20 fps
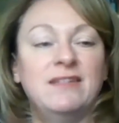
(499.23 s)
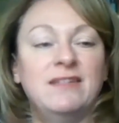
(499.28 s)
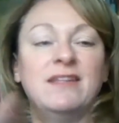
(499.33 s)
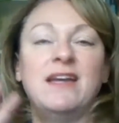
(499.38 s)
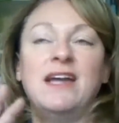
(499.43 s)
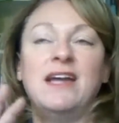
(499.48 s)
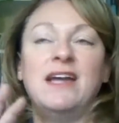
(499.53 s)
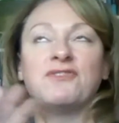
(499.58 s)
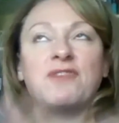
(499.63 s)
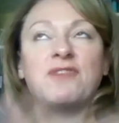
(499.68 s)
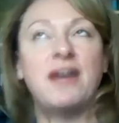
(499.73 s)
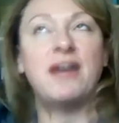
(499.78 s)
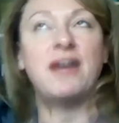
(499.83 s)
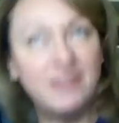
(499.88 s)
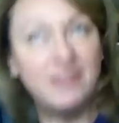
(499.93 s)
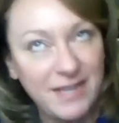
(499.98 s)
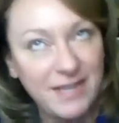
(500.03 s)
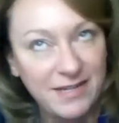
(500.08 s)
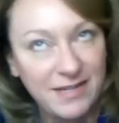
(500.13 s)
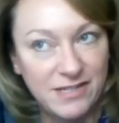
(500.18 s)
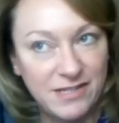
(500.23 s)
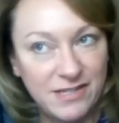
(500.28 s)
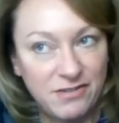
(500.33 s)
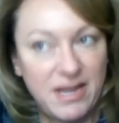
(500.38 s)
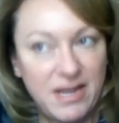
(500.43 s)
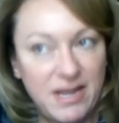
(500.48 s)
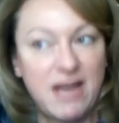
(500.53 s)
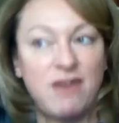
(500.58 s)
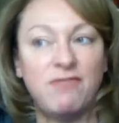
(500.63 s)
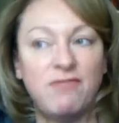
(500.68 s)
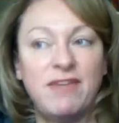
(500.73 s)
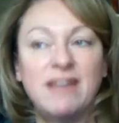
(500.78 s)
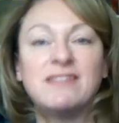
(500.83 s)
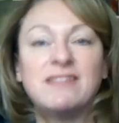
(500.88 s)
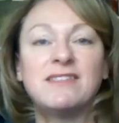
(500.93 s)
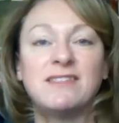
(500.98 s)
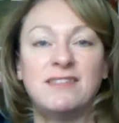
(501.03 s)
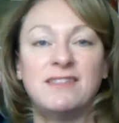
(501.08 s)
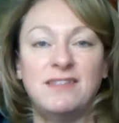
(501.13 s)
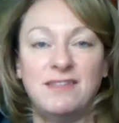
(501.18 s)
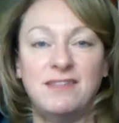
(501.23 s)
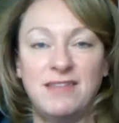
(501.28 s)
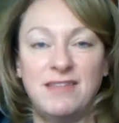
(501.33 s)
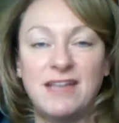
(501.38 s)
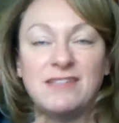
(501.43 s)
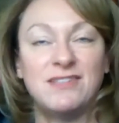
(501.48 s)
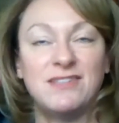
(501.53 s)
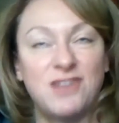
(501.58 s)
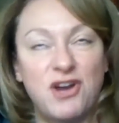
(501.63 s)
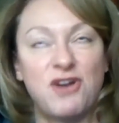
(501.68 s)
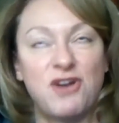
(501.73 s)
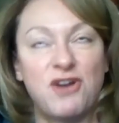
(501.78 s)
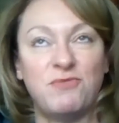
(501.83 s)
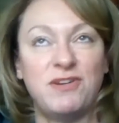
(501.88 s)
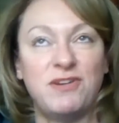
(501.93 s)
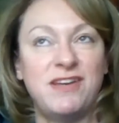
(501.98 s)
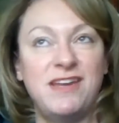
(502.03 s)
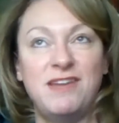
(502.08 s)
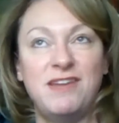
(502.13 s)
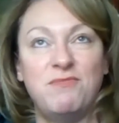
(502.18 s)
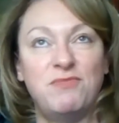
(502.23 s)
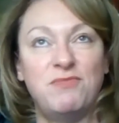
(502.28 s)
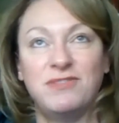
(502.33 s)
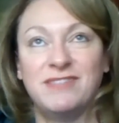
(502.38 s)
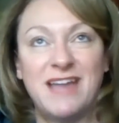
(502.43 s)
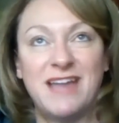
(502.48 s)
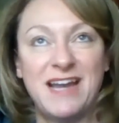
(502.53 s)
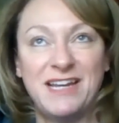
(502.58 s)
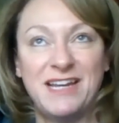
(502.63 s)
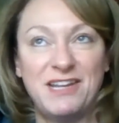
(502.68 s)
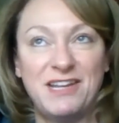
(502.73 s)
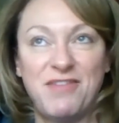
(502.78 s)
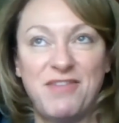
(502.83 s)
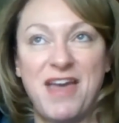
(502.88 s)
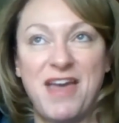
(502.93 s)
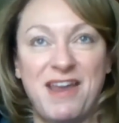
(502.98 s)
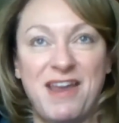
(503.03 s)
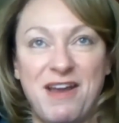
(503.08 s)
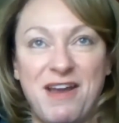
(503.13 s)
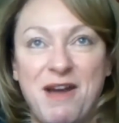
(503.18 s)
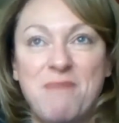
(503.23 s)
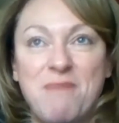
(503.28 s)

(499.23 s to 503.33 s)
I tried to take dairy out. That's the hard one. He will not give that up.